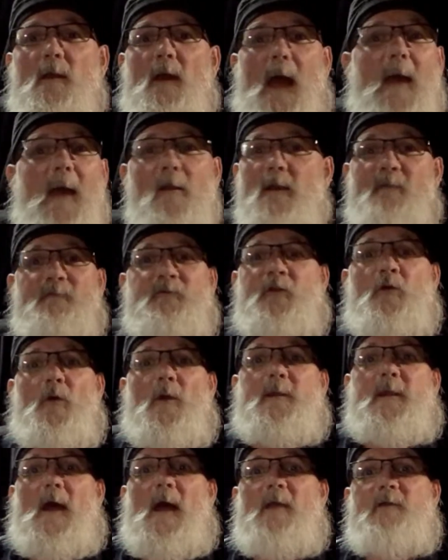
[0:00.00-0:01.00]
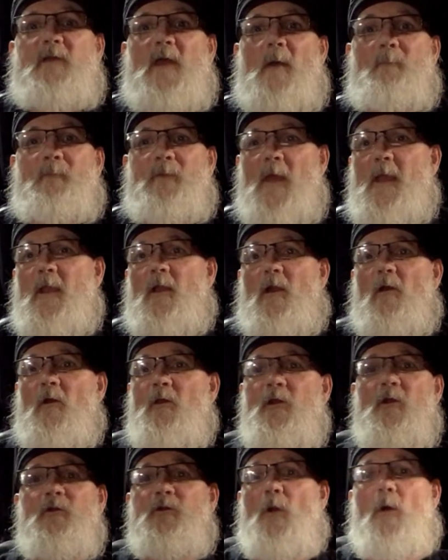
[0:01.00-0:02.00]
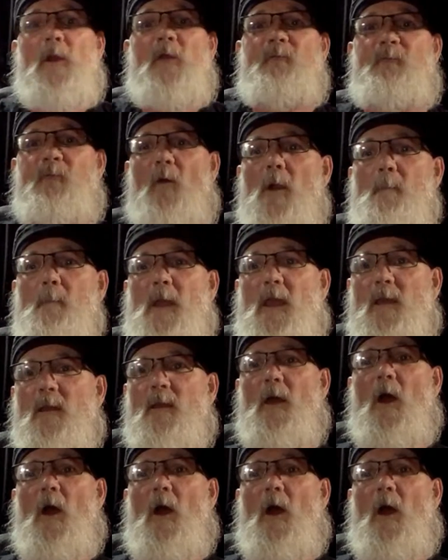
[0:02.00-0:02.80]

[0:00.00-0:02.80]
I don't have to do a goddamn thing, girl. You're doing it for me.